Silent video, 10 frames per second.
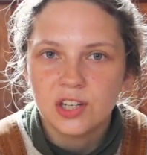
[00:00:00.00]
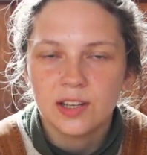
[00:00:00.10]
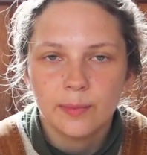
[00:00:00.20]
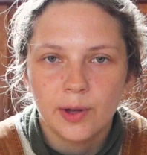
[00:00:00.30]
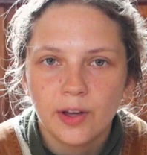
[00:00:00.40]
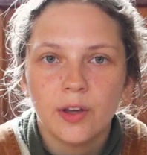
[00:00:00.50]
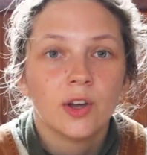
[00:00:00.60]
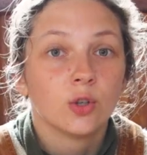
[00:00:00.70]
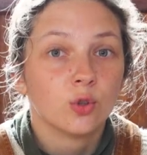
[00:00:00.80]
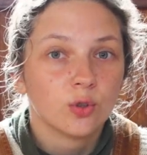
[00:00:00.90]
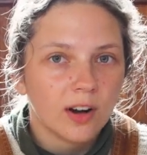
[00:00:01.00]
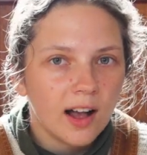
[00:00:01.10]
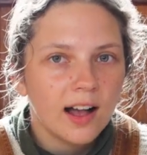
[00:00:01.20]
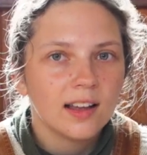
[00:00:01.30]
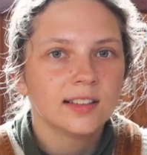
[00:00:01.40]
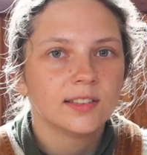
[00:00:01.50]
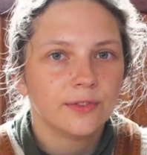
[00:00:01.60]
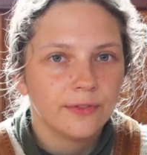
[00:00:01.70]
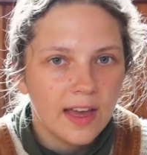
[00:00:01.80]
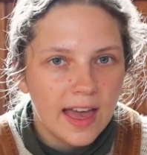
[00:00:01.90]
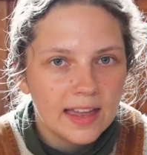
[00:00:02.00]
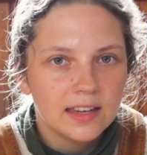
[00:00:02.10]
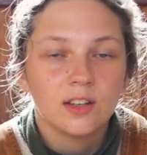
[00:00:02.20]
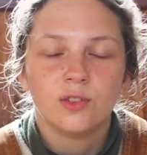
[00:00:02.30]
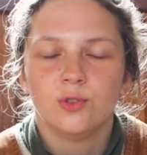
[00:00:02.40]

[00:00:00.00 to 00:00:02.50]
GMO grass fed